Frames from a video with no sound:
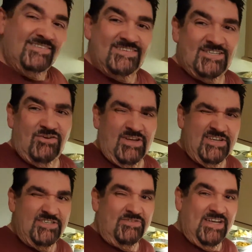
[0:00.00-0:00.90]
Let's not
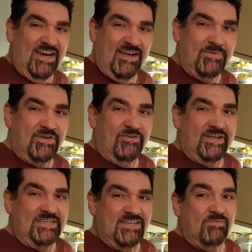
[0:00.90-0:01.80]
get too technical with the
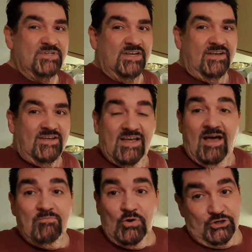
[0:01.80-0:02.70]
cooking terms.
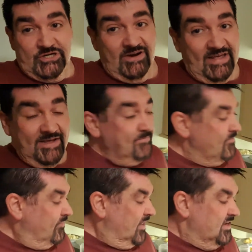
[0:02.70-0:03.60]
A mush, okay?
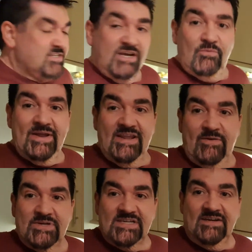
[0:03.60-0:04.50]
So when they
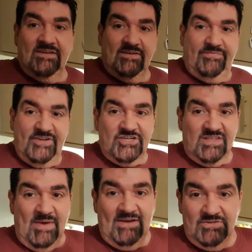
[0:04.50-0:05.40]
were done, I fished
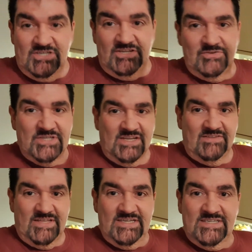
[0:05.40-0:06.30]
them out using
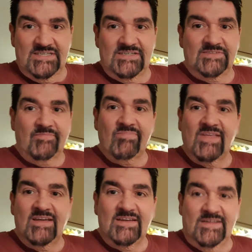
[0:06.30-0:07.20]
this.
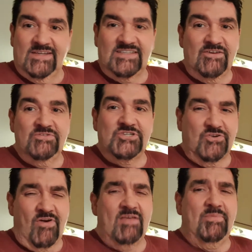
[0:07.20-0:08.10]
Don't
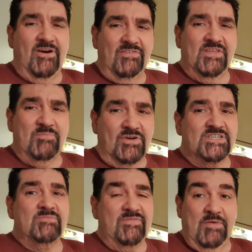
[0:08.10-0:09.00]
scrape it on the
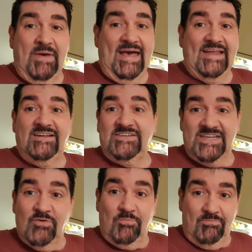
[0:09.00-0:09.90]
bottom of your pan because
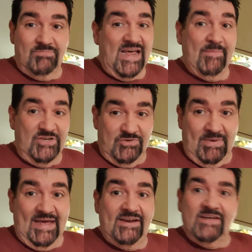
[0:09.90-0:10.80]
it will damage your
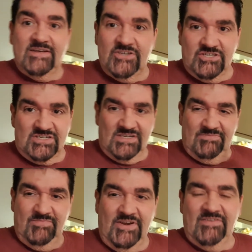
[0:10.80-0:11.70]
pan. Just,
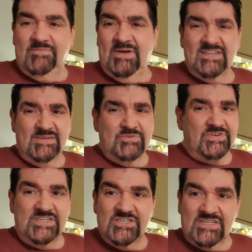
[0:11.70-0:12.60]
you know, the parsnips are
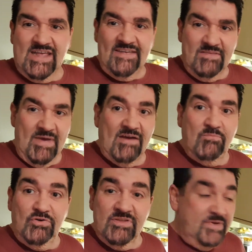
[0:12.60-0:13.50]
easy. Just get them out,
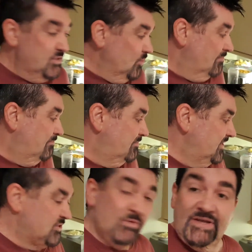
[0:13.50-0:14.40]
put them into
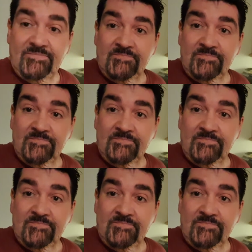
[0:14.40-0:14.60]
a